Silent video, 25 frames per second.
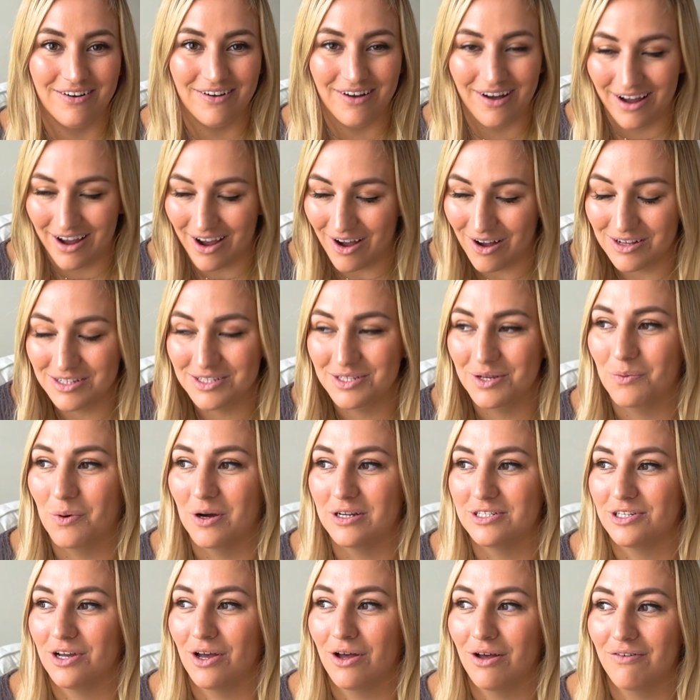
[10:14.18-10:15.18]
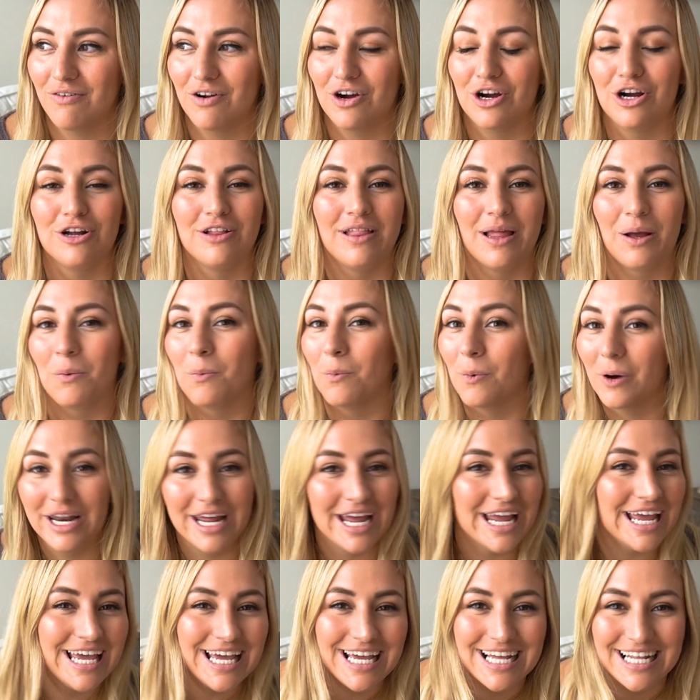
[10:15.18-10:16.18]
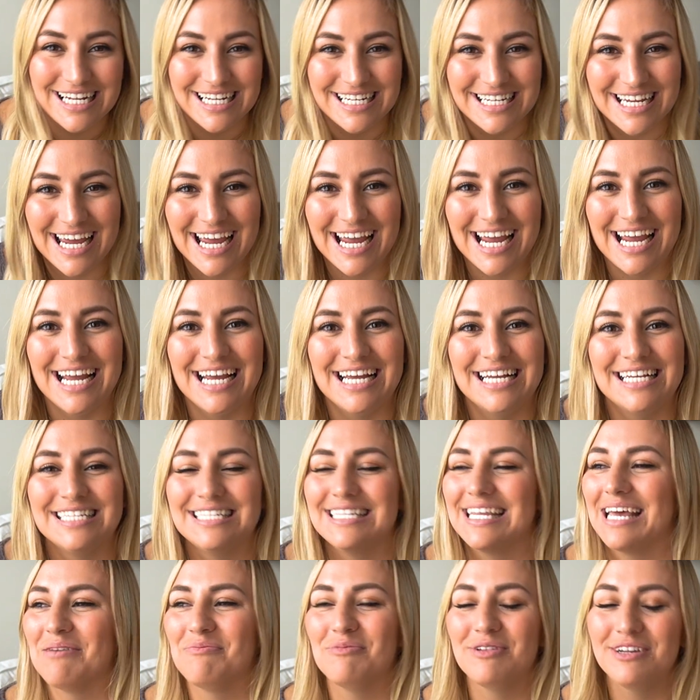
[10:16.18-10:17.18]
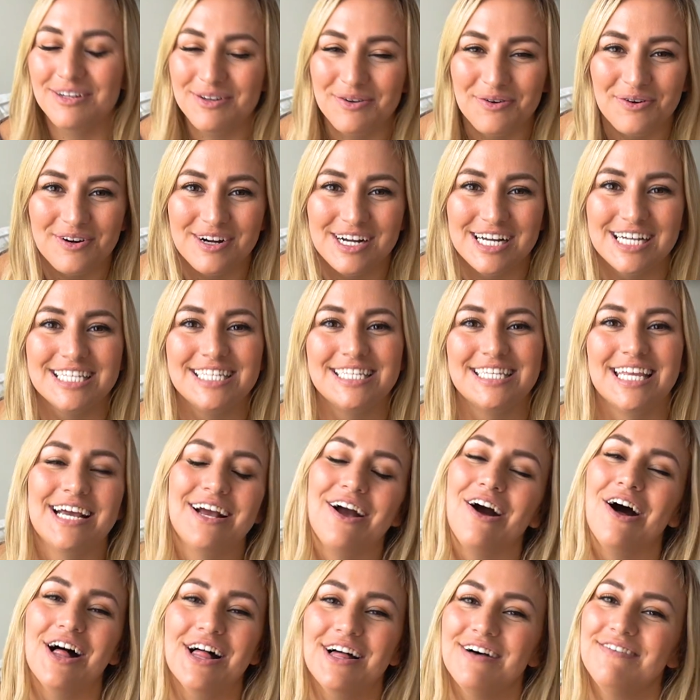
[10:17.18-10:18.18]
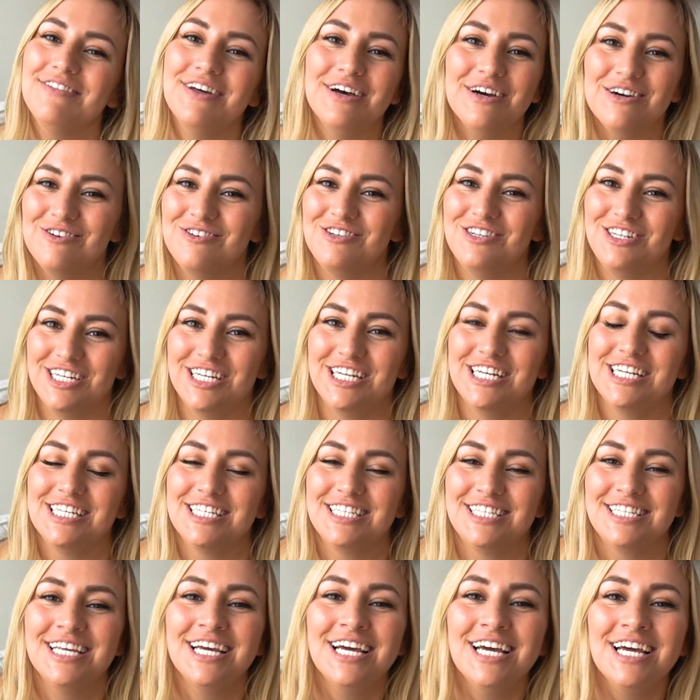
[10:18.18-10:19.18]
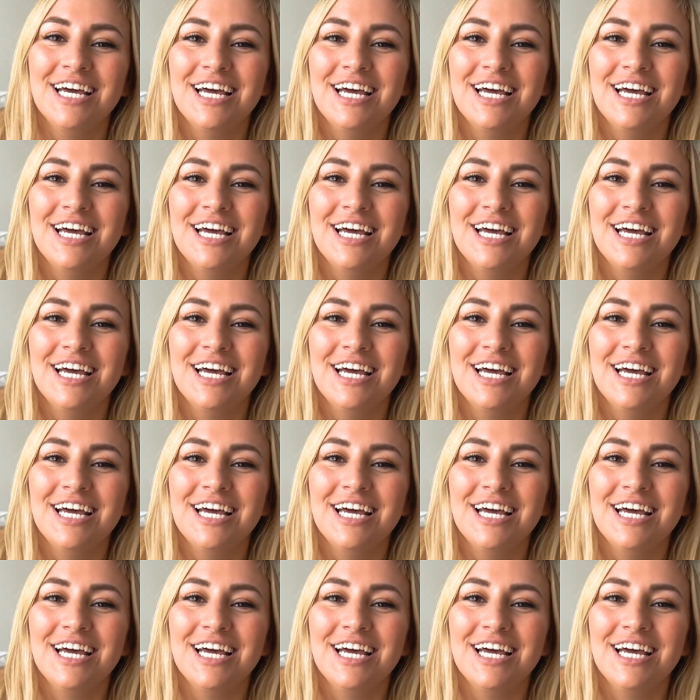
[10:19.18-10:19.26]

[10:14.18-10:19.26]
I also watch all of her, like What I Eat in a Days, Emily Norris, like all of the OGs.